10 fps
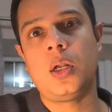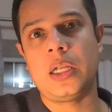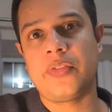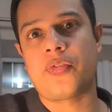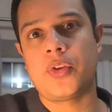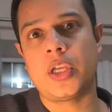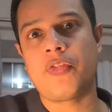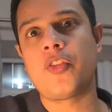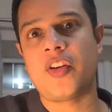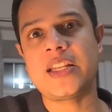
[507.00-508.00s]
If
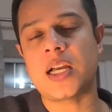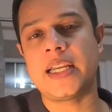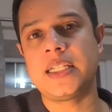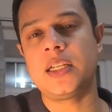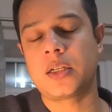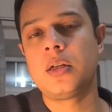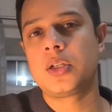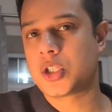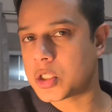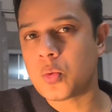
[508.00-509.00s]
your Face ID
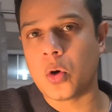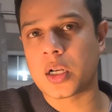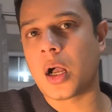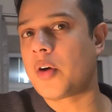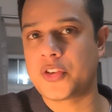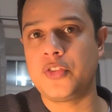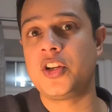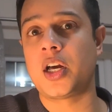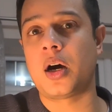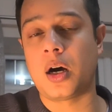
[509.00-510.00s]
doesn't work after you've
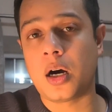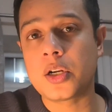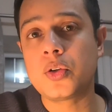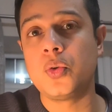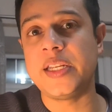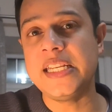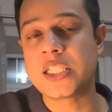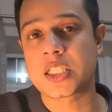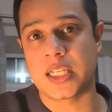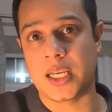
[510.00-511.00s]
done a hard
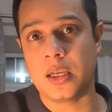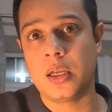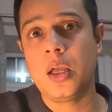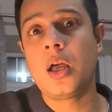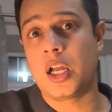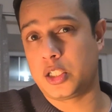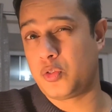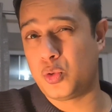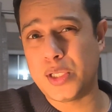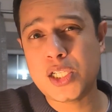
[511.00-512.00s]
reset and
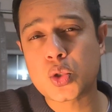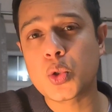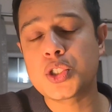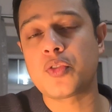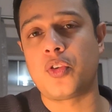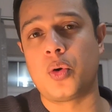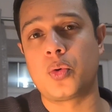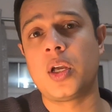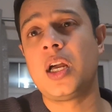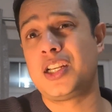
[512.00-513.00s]
you've restored your
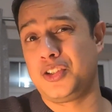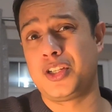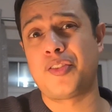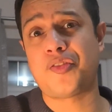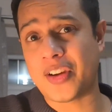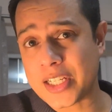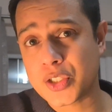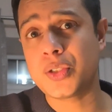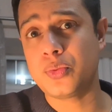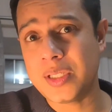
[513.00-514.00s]
phone and you've done a
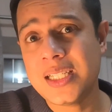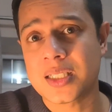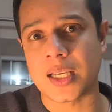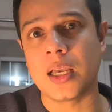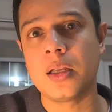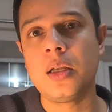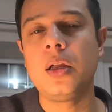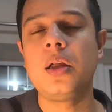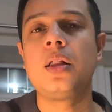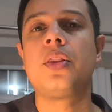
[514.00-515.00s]
factory reset,
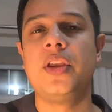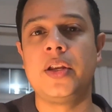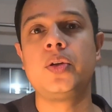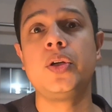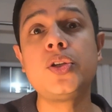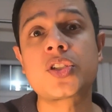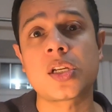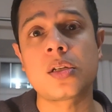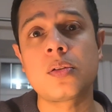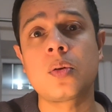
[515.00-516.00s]
then
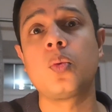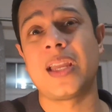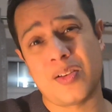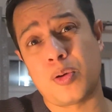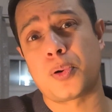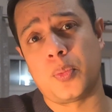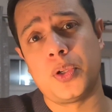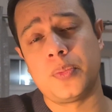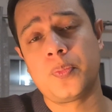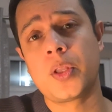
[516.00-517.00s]
Houston, we have a
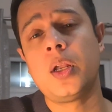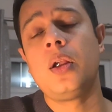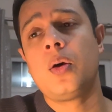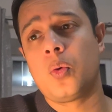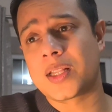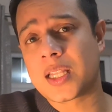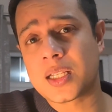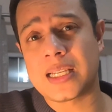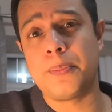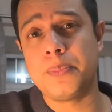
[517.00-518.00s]
problem. What
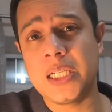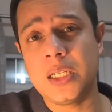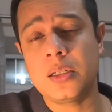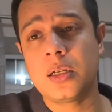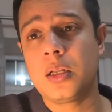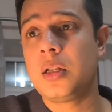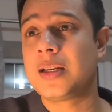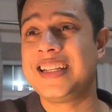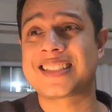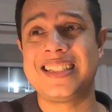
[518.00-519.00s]
does that mean?
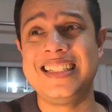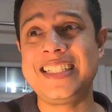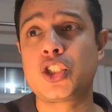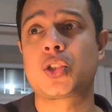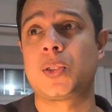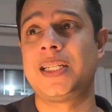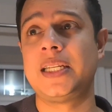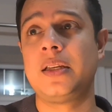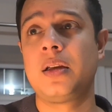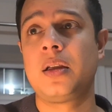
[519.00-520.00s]
It's
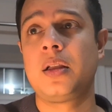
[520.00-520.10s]
literally,